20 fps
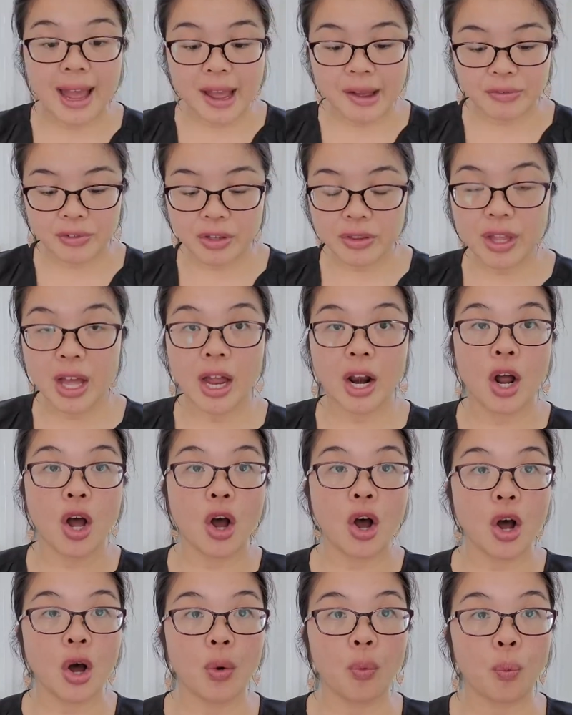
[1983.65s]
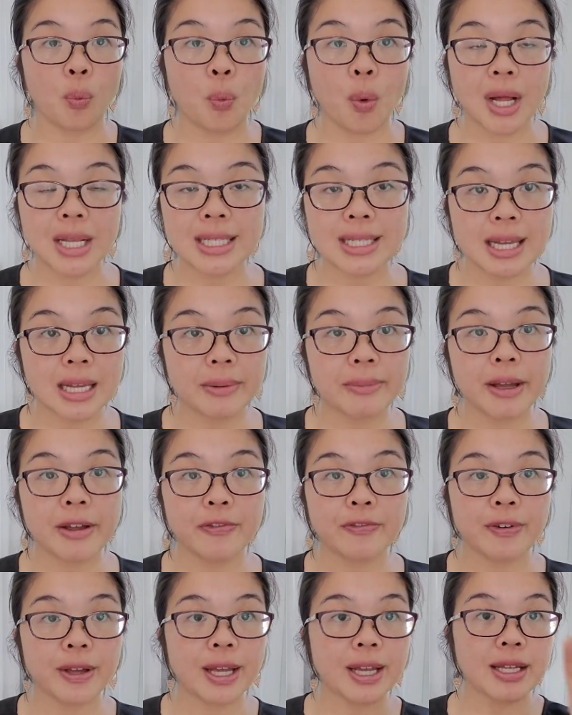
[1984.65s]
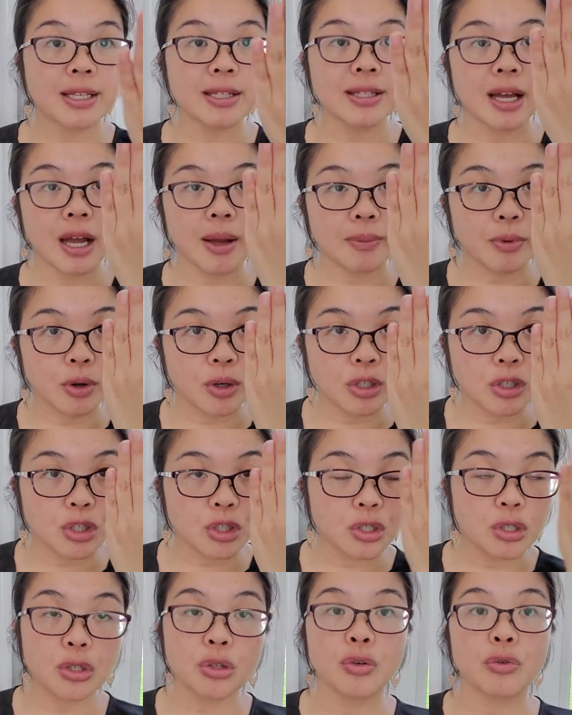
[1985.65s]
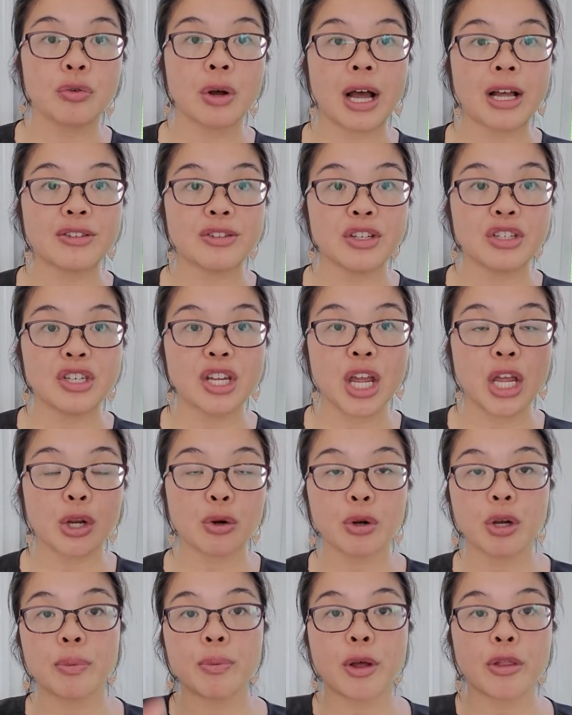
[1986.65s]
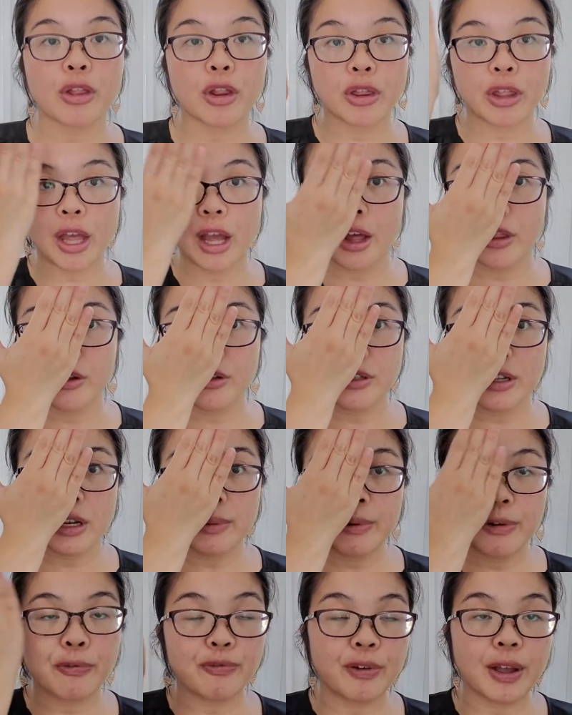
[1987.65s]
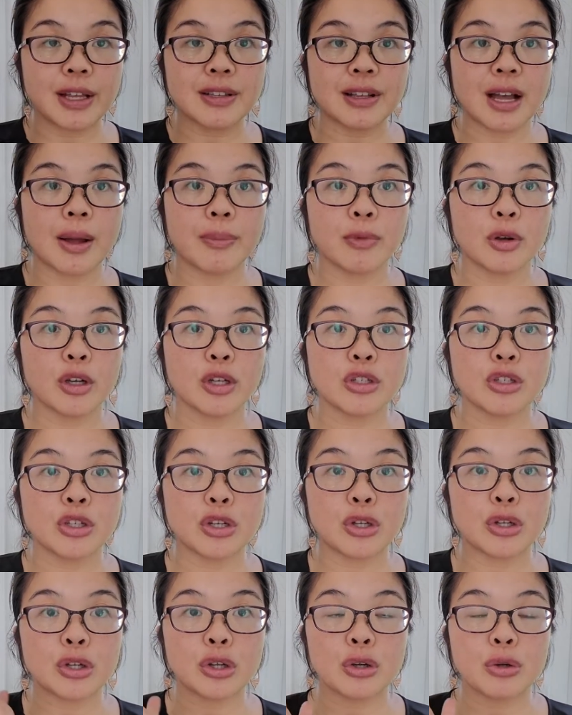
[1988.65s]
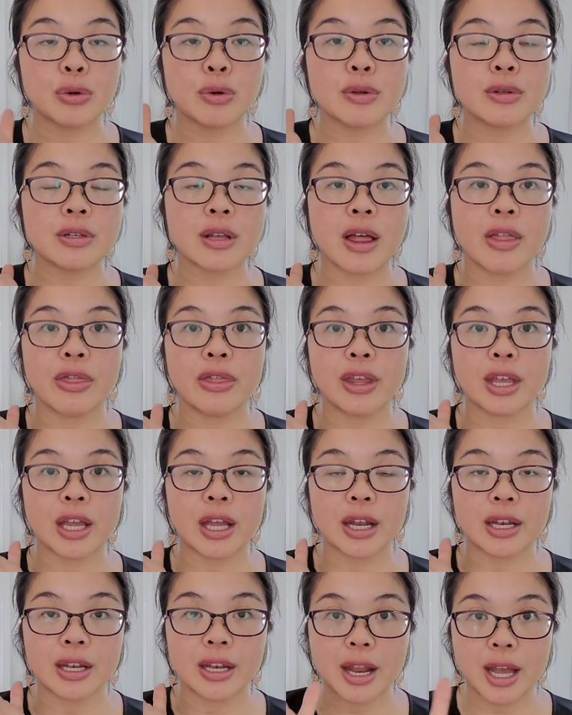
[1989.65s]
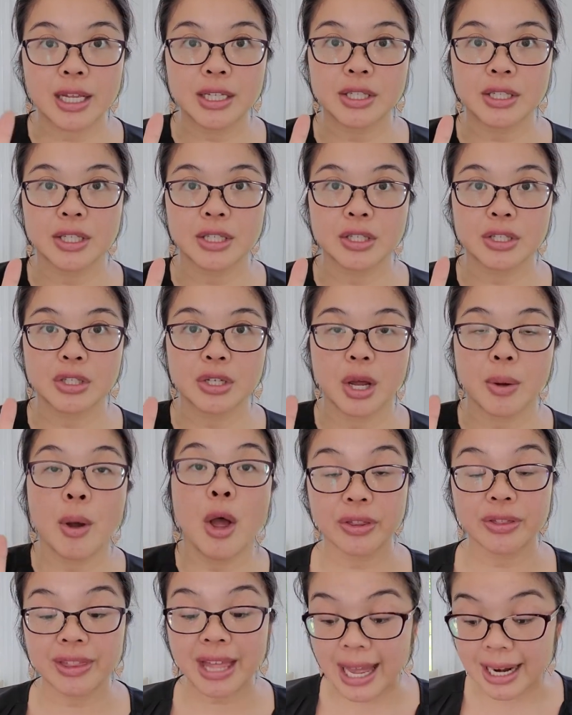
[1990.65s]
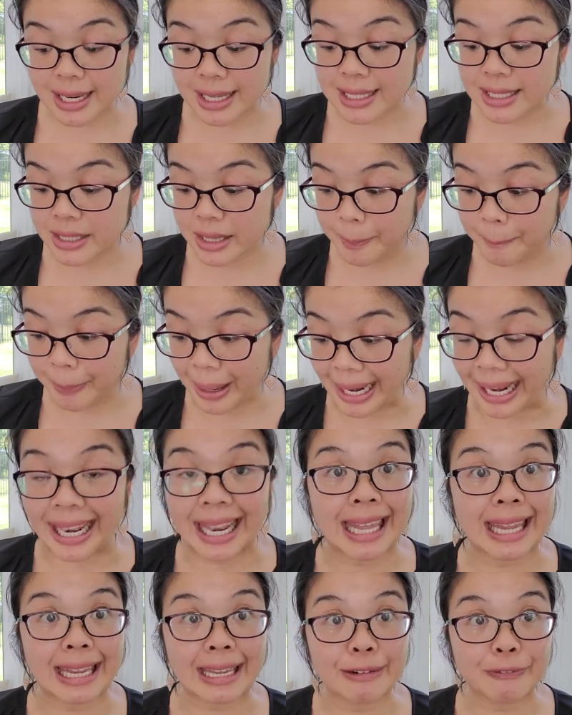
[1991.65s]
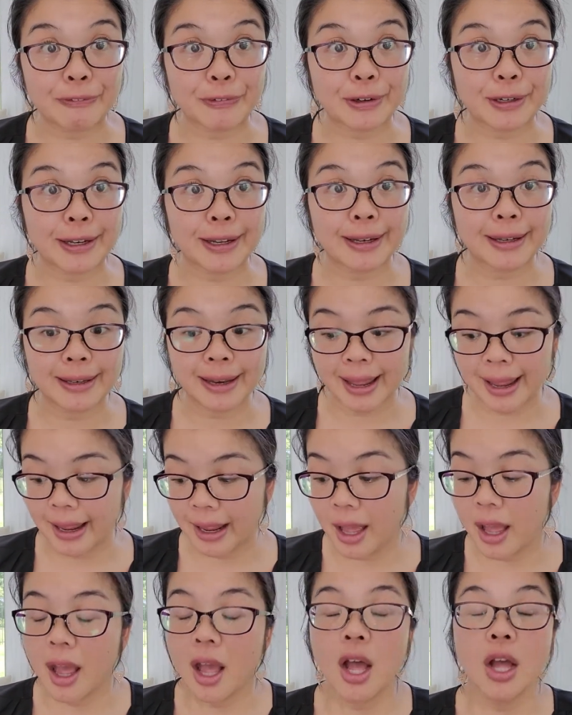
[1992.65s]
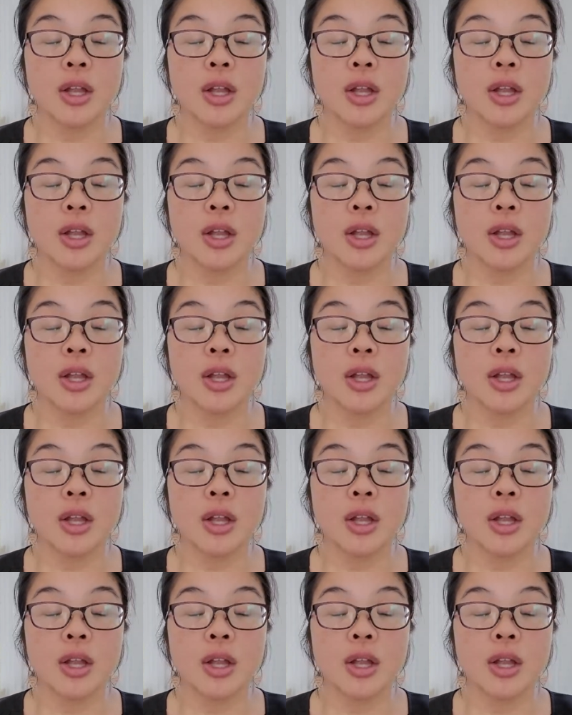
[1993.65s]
After that, on one side of my face, I'm going to do as a day cream. On the other side of my face, I'm going to use the night system. That is the plan for today.